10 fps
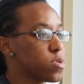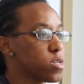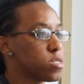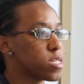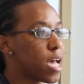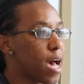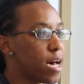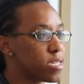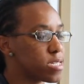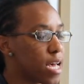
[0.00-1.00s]
world
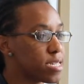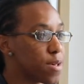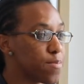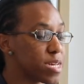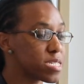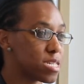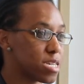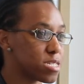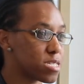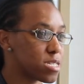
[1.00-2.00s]
as a
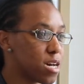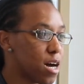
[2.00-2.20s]
business